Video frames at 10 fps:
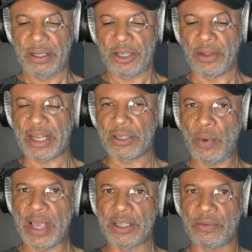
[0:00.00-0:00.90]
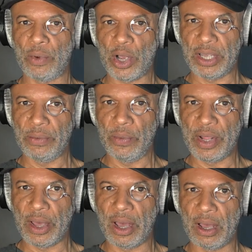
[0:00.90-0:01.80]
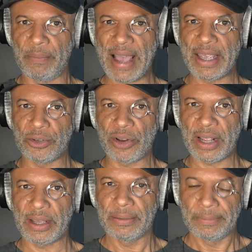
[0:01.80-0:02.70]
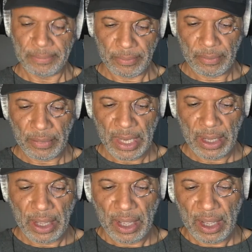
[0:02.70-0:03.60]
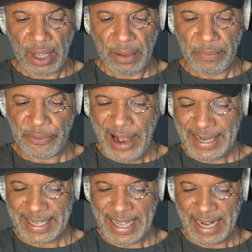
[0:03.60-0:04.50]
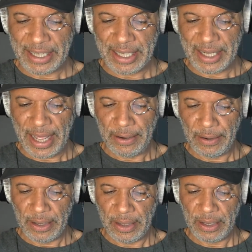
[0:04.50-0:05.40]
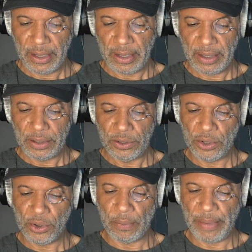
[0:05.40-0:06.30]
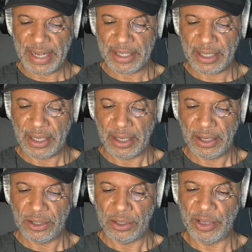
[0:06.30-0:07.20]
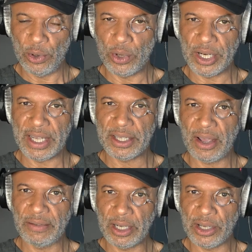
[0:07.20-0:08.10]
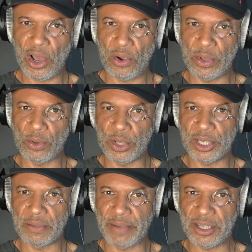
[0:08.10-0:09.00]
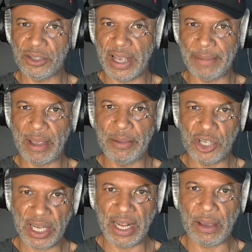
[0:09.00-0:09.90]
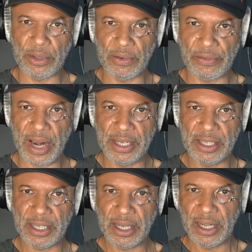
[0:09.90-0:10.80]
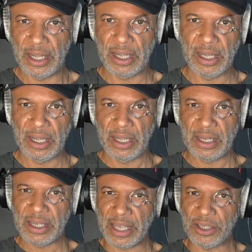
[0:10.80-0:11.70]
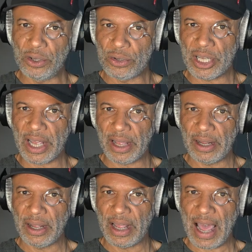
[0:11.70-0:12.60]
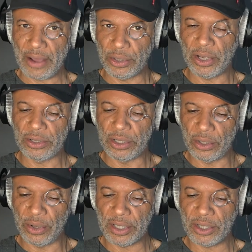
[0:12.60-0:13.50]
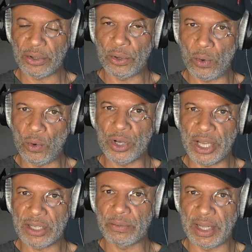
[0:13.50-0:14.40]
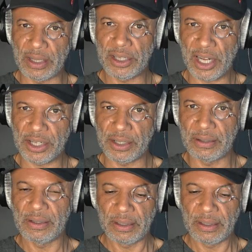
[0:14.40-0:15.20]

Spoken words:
So that's the ways of working with a backing track. Practicalities then. Do your best to be organised. So have a little go with all this as best you can. Maybe check it out with your friends. Get used to how you're going to do it so you're organised when the session